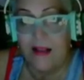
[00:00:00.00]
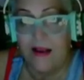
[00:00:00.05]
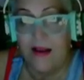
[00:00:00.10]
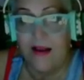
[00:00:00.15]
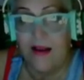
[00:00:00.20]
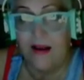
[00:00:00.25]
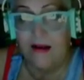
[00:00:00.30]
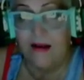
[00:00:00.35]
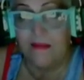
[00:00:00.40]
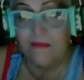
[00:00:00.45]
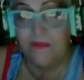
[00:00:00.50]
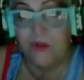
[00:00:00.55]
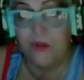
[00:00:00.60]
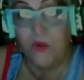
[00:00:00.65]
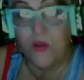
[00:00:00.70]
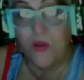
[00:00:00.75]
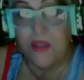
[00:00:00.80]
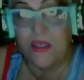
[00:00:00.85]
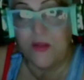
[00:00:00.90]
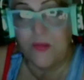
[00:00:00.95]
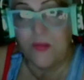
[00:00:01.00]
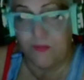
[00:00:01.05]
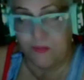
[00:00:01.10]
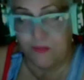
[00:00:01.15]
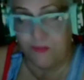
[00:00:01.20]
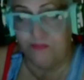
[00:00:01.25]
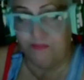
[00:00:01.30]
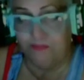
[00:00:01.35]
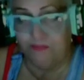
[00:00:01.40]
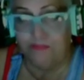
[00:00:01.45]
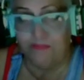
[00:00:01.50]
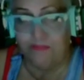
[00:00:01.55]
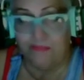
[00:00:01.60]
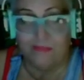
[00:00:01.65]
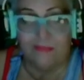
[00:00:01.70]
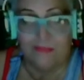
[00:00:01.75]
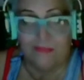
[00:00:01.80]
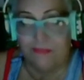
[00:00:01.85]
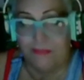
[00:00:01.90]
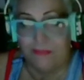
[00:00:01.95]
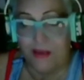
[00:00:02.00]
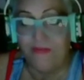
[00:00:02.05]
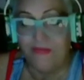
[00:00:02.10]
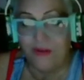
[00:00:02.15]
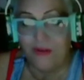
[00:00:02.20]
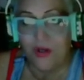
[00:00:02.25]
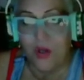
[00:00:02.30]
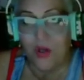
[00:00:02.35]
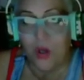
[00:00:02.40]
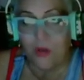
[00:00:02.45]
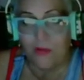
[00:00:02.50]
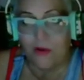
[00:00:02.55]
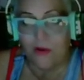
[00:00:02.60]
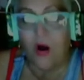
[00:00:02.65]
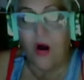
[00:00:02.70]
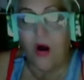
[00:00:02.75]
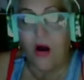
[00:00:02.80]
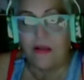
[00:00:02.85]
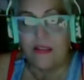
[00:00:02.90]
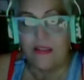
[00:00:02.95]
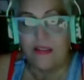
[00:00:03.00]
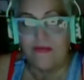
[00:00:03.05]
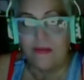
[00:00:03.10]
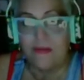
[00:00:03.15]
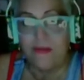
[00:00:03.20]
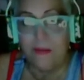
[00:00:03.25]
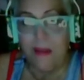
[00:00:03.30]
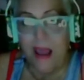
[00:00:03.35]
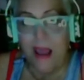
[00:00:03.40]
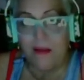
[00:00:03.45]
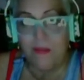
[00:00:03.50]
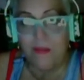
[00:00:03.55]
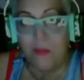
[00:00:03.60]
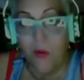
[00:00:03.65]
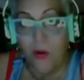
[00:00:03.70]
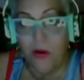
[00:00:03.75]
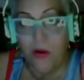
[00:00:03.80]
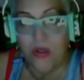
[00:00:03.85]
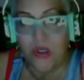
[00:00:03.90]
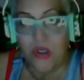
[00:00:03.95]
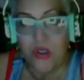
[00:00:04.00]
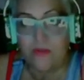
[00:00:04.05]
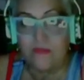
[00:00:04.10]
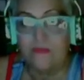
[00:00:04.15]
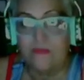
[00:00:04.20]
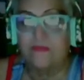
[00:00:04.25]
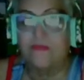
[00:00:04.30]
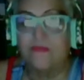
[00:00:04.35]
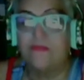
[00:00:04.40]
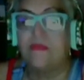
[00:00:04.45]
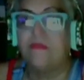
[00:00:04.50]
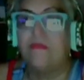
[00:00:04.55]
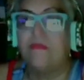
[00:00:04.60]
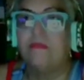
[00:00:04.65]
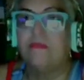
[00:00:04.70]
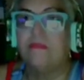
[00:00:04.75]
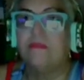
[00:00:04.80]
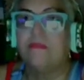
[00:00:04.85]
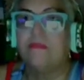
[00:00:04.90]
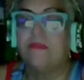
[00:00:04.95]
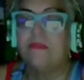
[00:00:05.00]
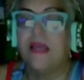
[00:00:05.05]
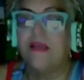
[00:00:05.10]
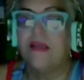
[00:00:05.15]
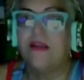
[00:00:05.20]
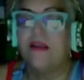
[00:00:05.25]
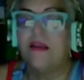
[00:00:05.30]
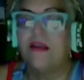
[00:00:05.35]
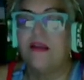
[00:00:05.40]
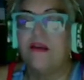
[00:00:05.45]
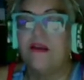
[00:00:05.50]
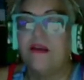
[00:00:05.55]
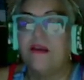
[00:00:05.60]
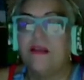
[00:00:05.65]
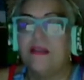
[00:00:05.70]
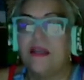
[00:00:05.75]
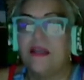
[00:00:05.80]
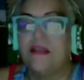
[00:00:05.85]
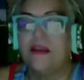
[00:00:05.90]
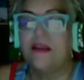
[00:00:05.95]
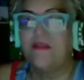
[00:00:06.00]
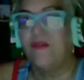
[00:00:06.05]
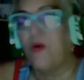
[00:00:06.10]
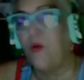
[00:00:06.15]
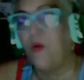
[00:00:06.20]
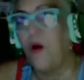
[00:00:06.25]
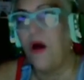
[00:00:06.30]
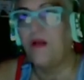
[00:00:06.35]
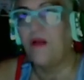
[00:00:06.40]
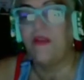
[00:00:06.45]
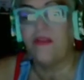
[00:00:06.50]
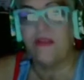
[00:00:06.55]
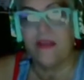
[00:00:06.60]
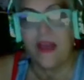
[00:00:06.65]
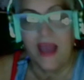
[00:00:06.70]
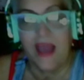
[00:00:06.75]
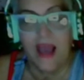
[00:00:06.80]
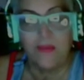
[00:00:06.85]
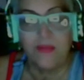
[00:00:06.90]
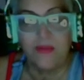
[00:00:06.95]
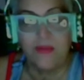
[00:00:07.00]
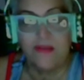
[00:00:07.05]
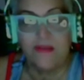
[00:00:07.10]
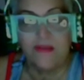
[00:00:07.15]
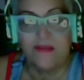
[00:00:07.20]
doing these Bigfoot calls from the back porch. And he said that for a while, nothing happened,